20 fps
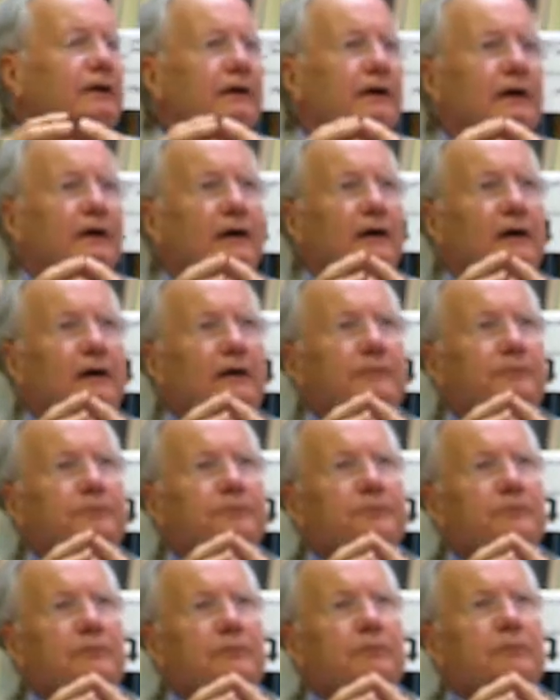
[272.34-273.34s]

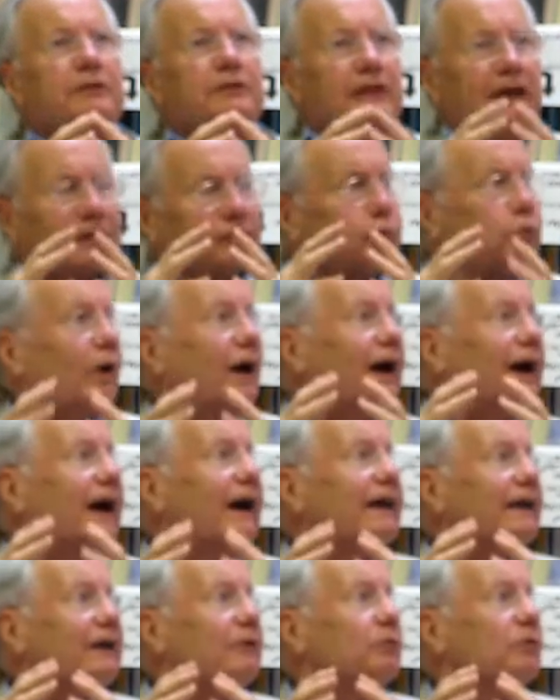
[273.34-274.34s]
But that's why
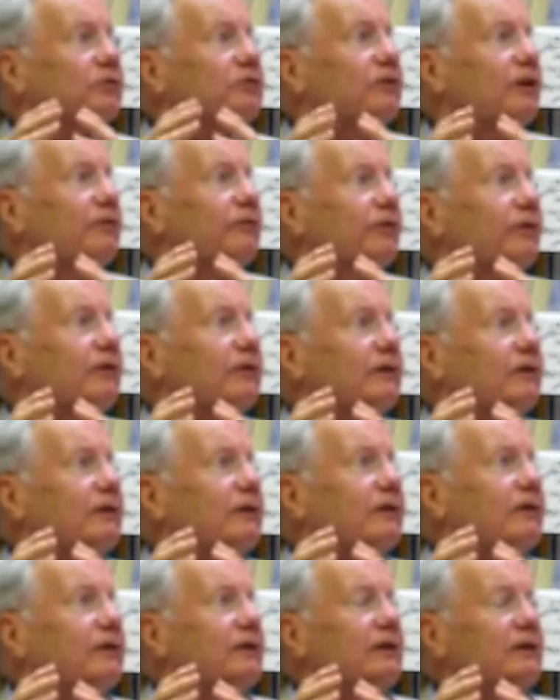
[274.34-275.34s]
it was different,
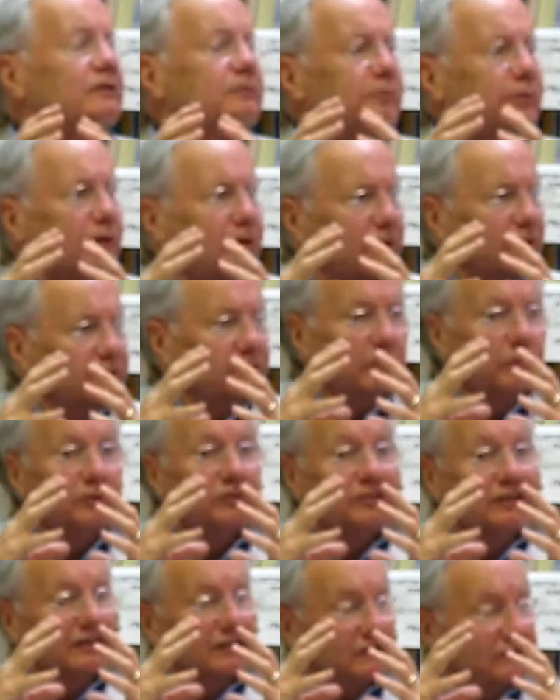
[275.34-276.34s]
is because it was
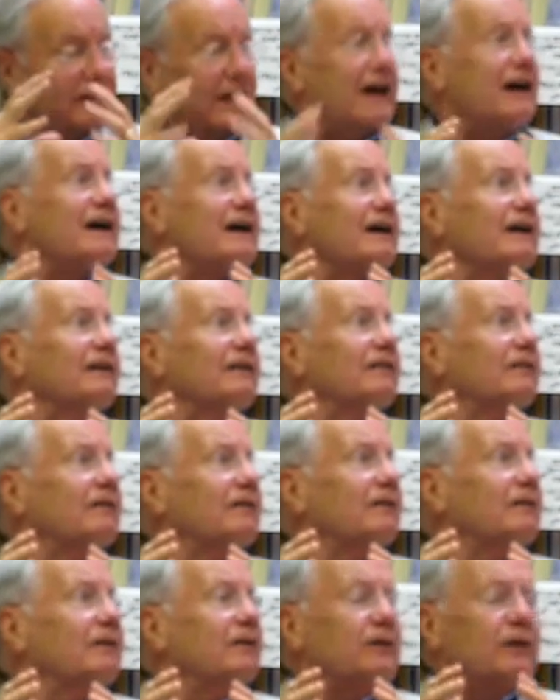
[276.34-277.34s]
designed.
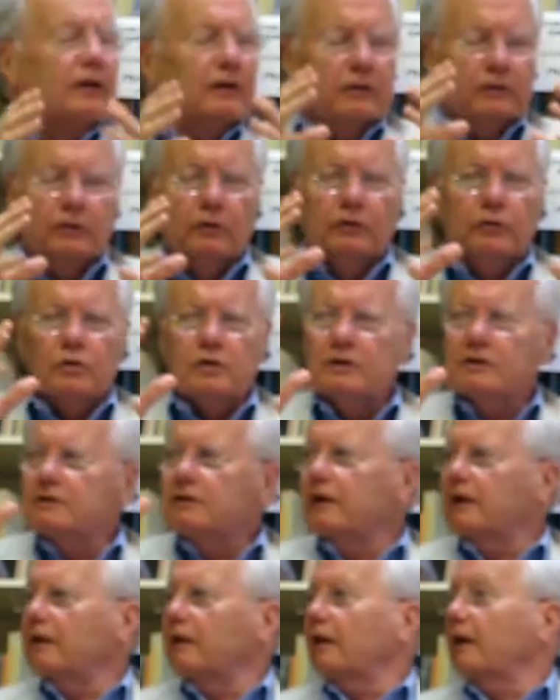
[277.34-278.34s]
You know, you can
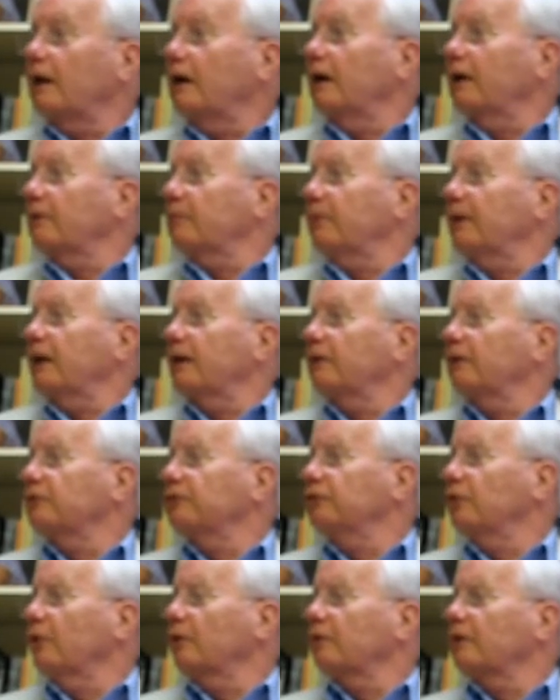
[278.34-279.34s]
tell a lot about a
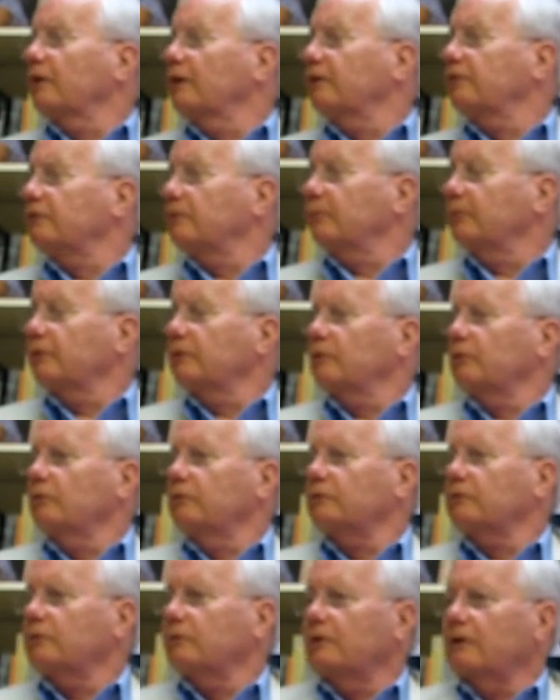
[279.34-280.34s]
journalist, a
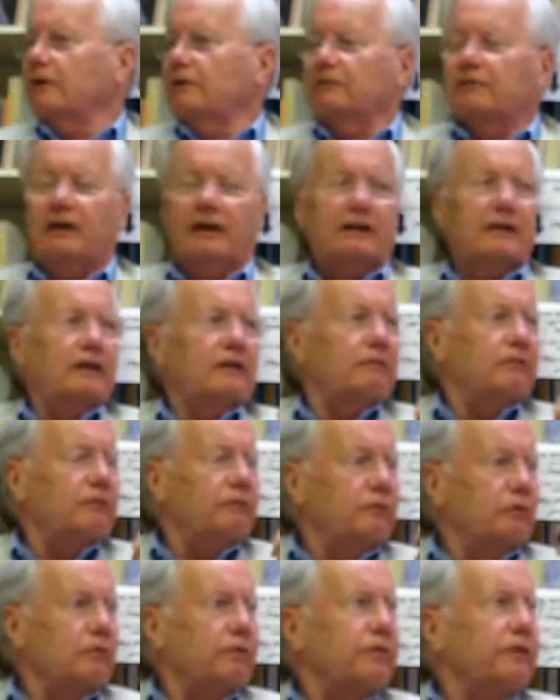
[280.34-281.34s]
producer, an executive
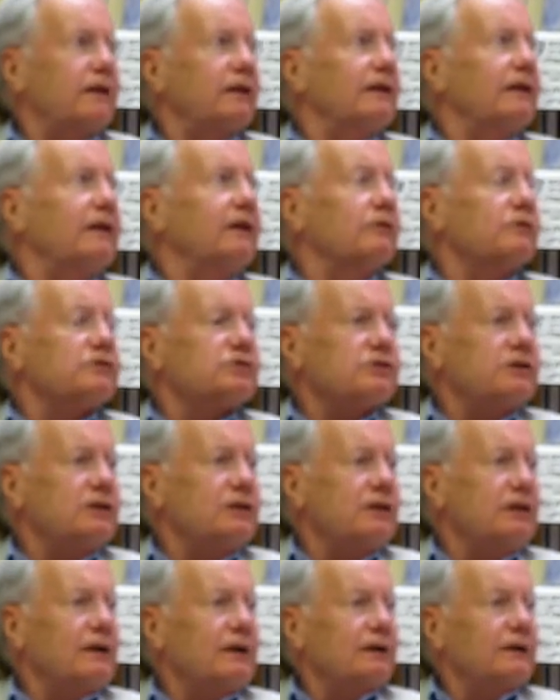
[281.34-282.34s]
if you think he or
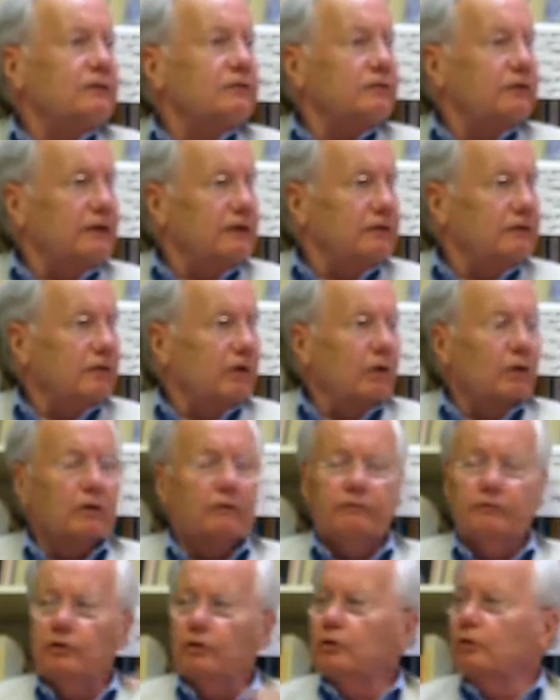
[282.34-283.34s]
she sees all
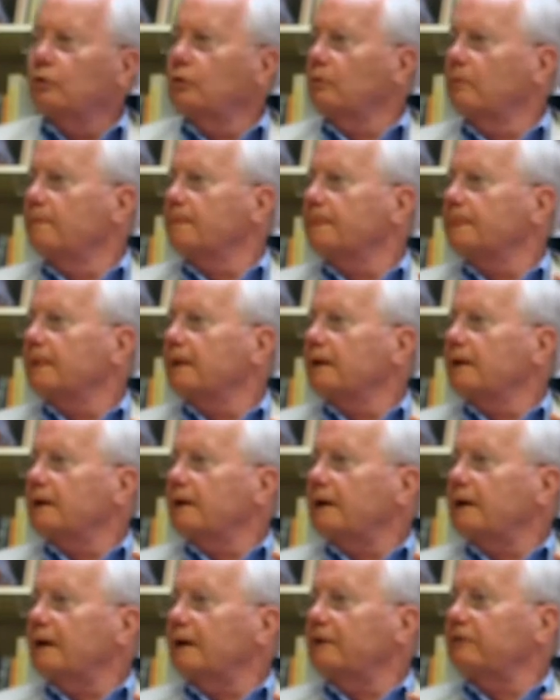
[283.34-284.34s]
of you
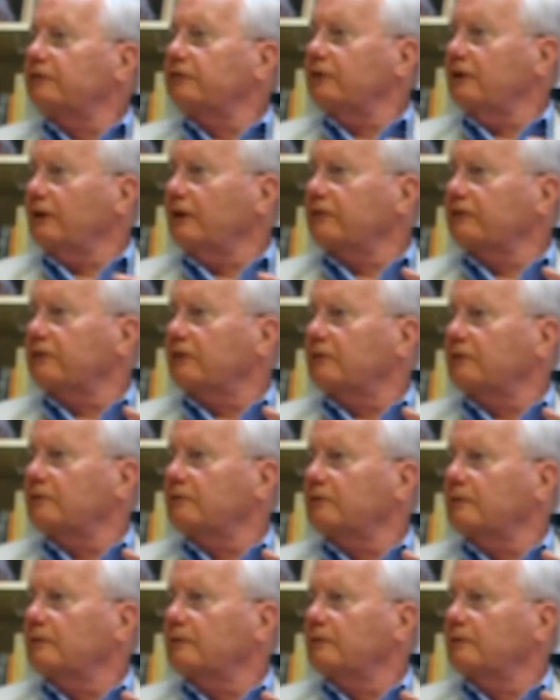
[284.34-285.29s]
as citizens